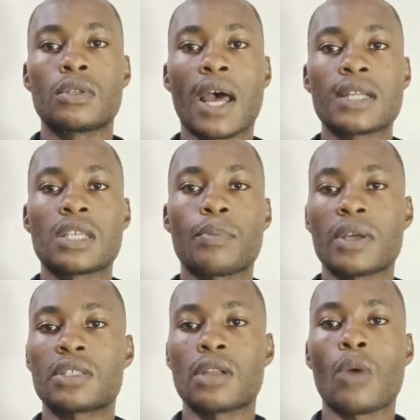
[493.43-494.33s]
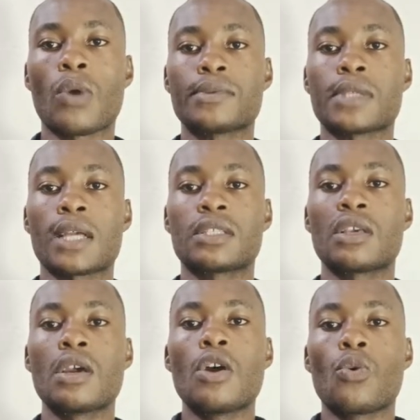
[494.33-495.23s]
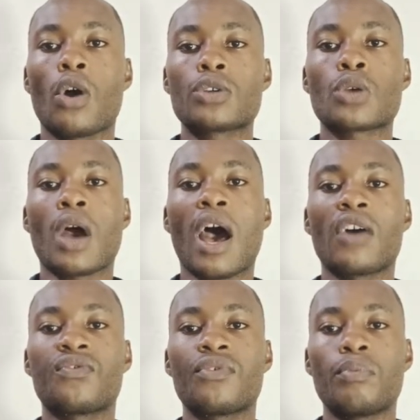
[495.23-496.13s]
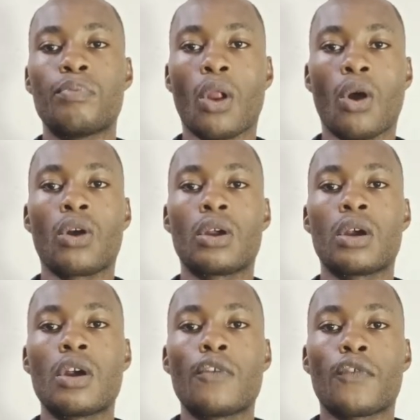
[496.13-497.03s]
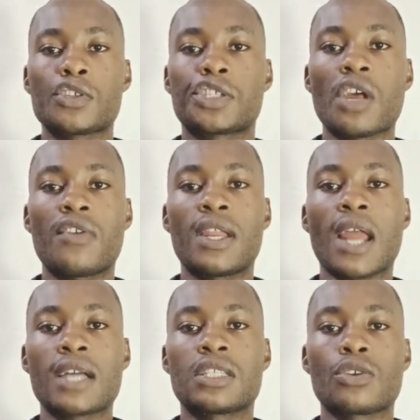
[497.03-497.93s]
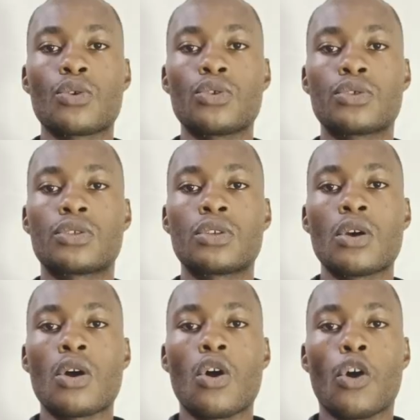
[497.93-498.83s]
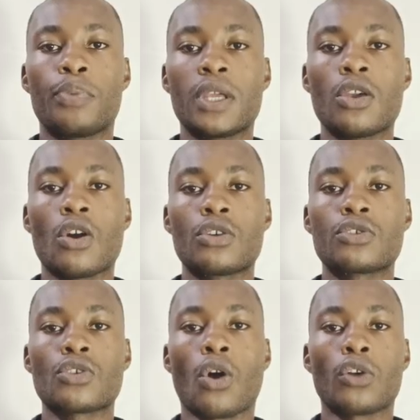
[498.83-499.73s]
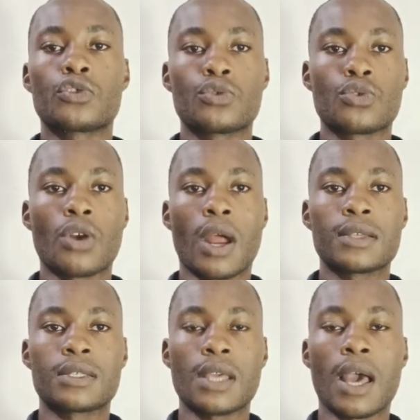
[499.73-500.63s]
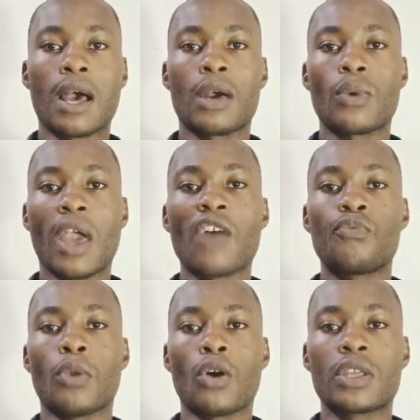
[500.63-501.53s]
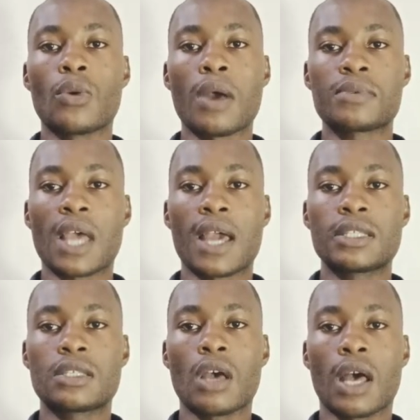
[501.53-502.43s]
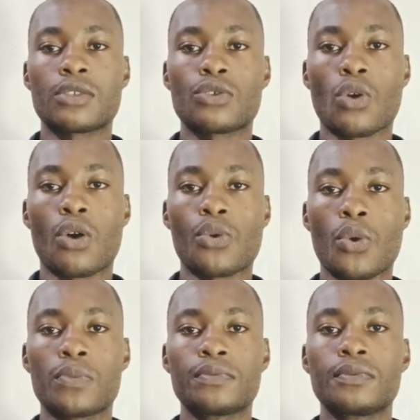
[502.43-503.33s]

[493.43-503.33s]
a personal website. We also have blog for sharing articles, opinions, or tutorials. Yeah, we have blogging website, as you all know.